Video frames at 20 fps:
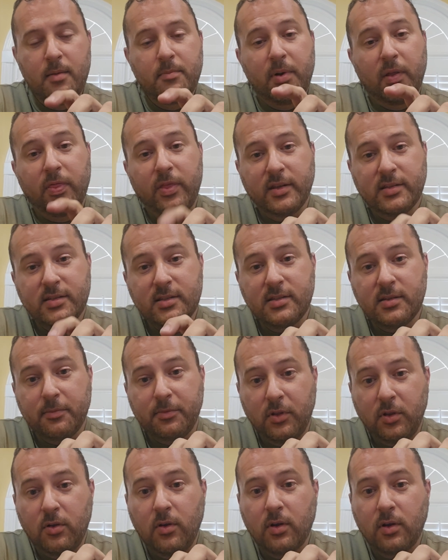But this is
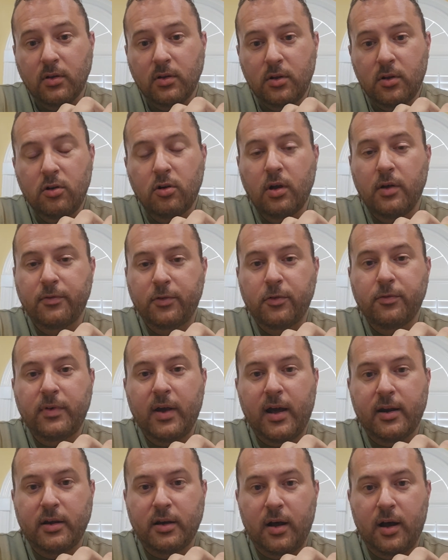something you can do if you've
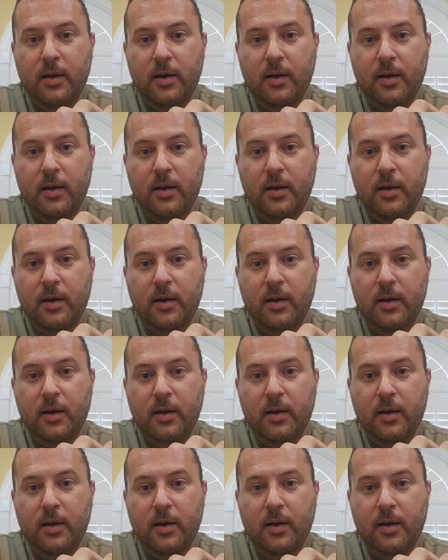got an